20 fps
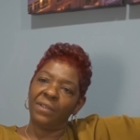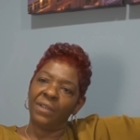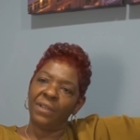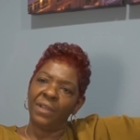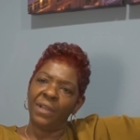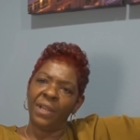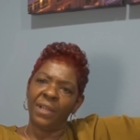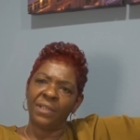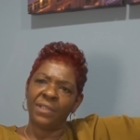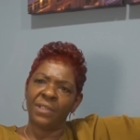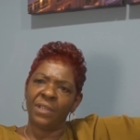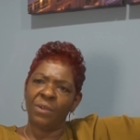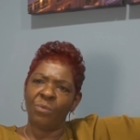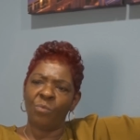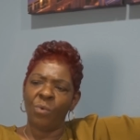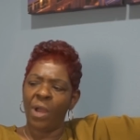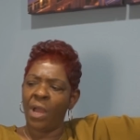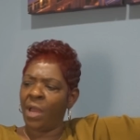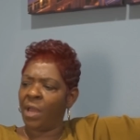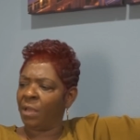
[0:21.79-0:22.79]
And I say,
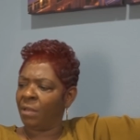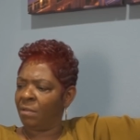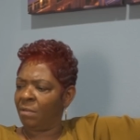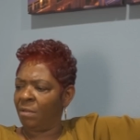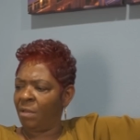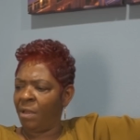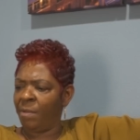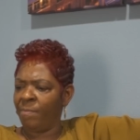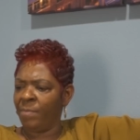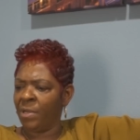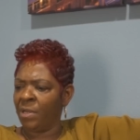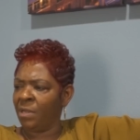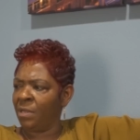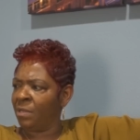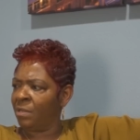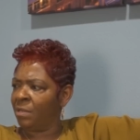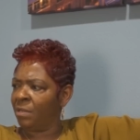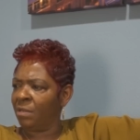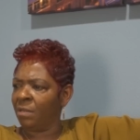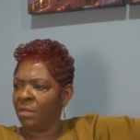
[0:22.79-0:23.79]
"Why? I
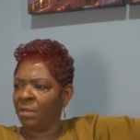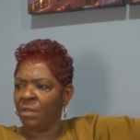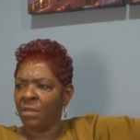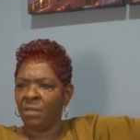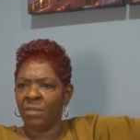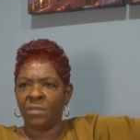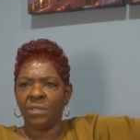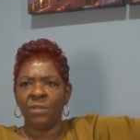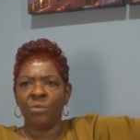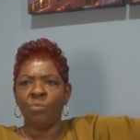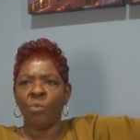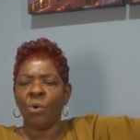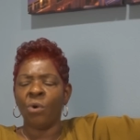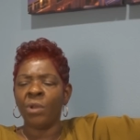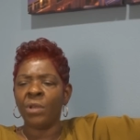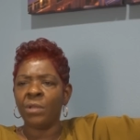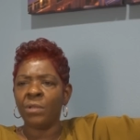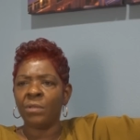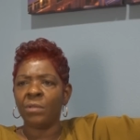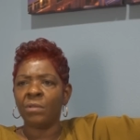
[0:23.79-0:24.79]
mean, is he
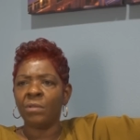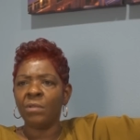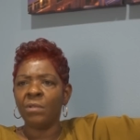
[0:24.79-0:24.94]
wanted?